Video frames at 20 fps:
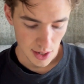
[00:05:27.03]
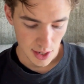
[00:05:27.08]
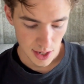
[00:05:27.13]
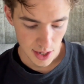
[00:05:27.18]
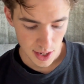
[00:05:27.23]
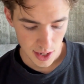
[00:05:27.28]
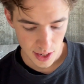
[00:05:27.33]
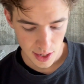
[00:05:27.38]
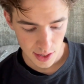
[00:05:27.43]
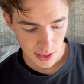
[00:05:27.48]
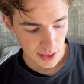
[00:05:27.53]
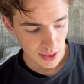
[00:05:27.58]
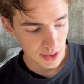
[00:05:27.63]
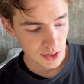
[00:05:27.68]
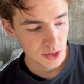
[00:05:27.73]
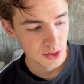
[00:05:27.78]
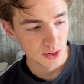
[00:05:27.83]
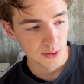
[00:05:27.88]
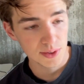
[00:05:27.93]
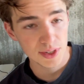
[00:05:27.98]
and he
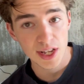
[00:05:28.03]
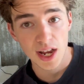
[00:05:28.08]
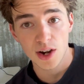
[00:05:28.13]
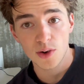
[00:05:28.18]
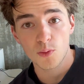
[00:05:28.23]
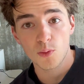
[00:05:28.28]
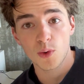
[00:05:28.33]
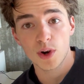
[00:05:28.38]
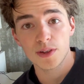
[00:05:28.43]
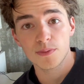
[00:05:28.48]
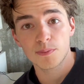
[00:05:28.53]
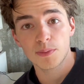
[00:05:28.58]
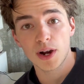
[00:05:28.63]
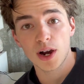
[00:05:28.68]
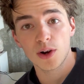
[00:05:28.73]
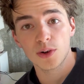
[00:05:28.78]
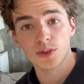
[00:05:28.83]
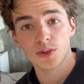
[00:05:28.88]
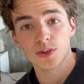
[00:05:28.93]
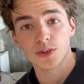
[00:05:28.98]
sold me that white
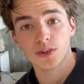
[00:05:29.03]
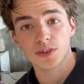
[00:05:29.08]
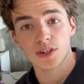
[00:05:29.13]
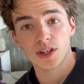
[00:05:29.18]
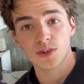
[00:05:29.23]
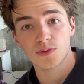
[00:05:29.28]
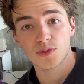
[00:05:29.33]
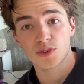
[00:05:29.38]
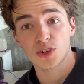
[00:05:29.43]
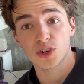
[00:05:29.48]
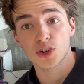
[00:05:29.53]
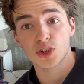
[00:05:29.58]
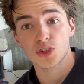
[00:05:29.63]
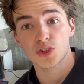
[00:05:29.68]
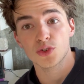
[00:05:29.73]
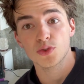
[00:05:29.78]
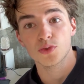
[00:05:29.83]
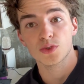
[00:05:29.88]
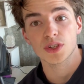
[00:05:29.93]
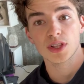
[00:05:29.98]
powder that we're gonna
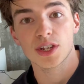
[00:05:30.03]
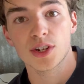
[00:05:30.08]
use